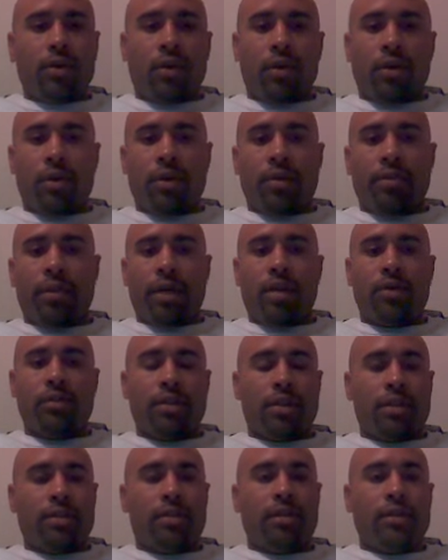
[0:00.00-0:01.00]
or the metal's
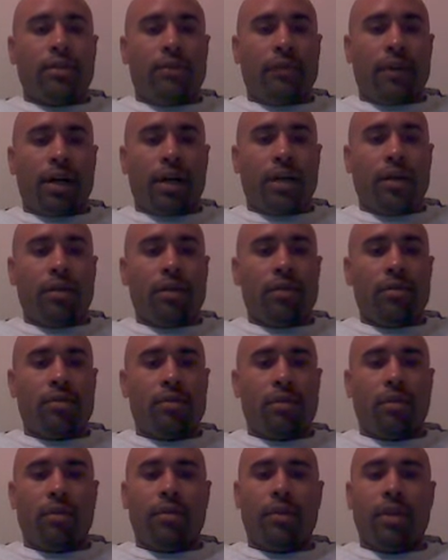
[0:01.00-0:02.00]
touching the fire,
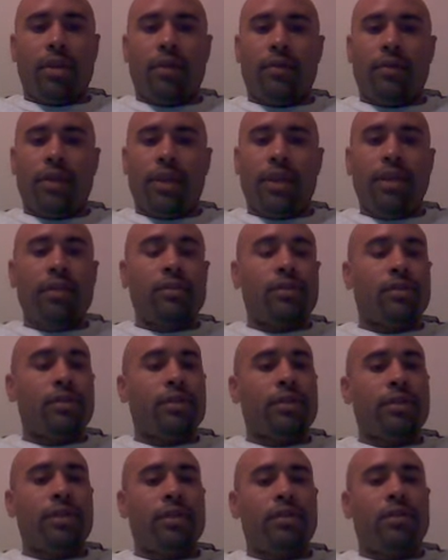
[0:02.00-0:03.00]
or whatever heating
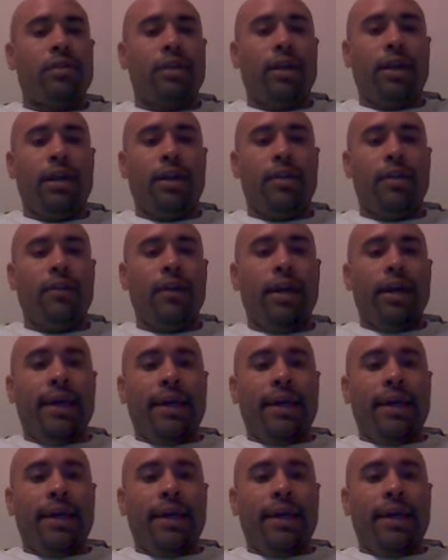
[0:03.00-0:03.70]
source that you have,